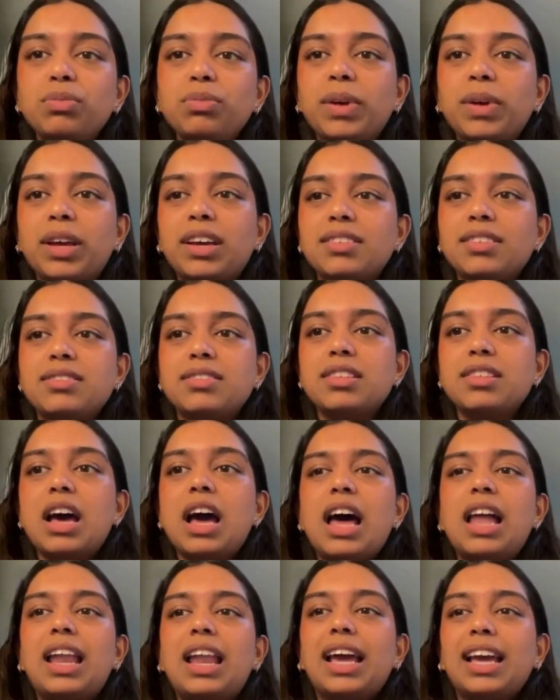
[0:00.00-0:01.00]
because
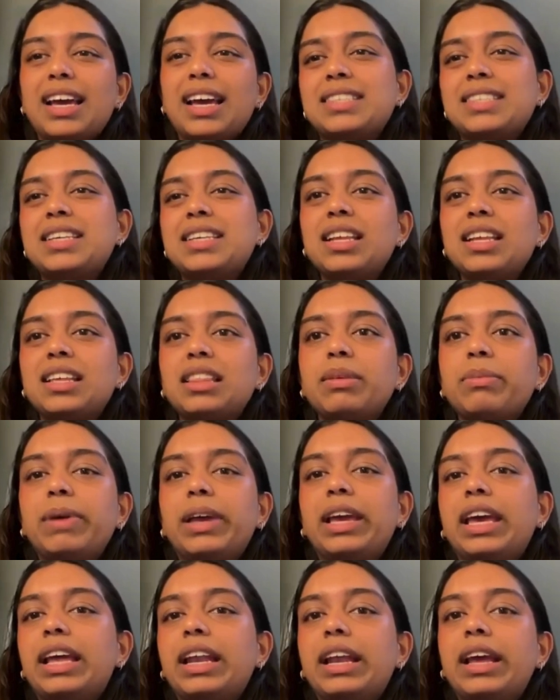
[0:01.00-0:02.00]
like I said in the
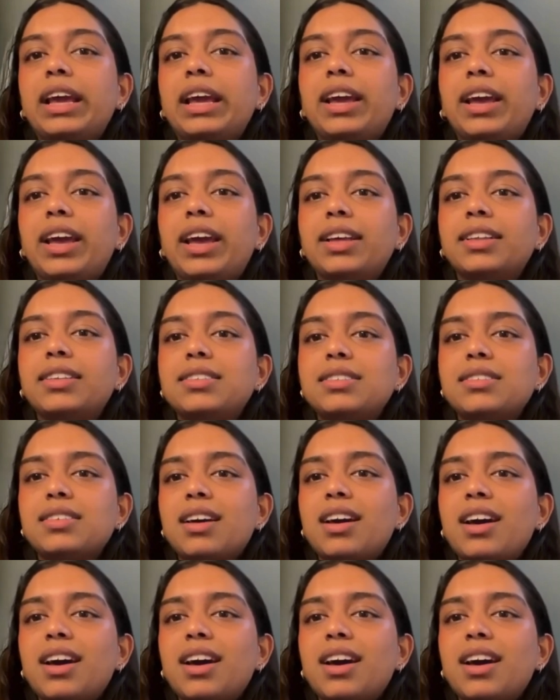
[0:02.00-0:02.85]
beginning, it's